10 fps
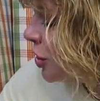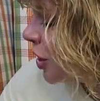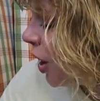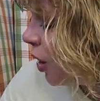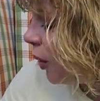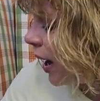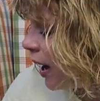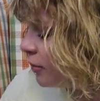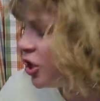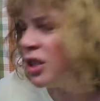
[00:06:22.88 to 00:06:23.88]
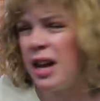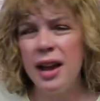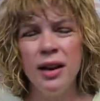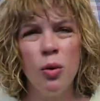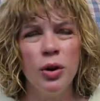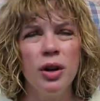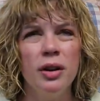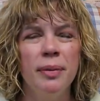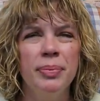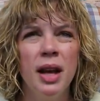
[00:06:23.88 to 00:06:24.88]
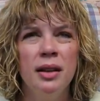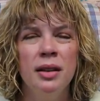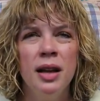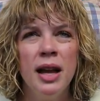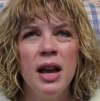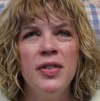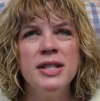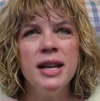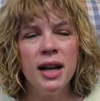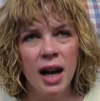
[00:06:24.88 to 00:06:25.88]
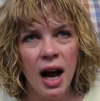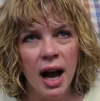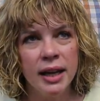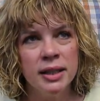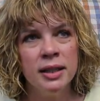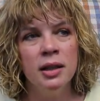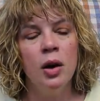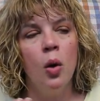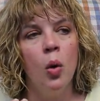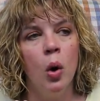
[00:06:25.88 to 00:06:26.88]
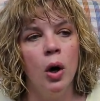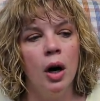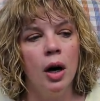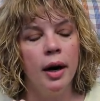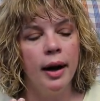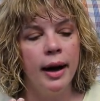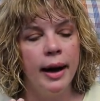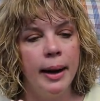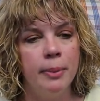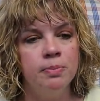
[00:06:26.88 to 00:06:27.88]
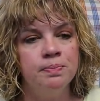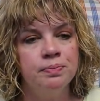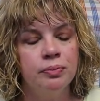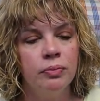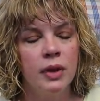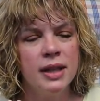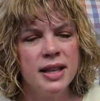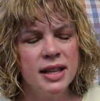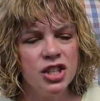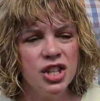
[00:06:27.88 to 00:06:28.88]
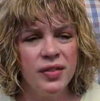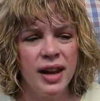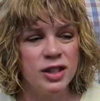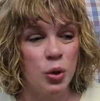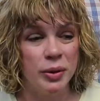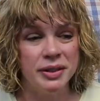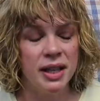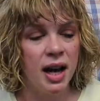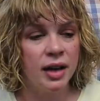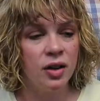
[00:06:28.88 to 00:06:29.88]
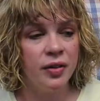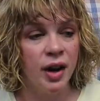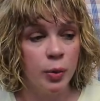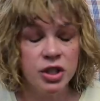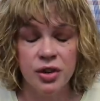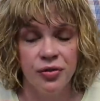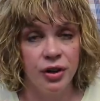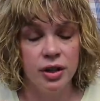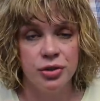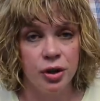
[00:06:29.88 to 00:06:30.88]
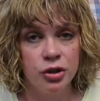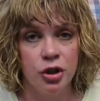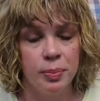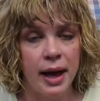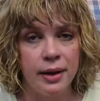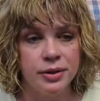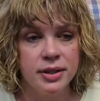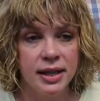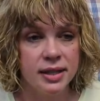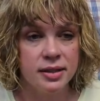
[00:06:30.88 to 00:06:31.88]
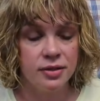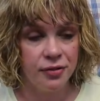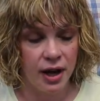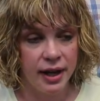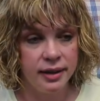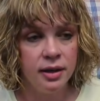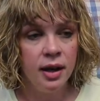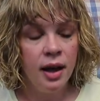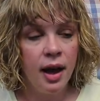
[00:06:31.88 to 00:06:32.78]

So um, just in order, if it's in a cotton or, because um, I think she even has quilting cotton on there, which for a structured blouse is fine.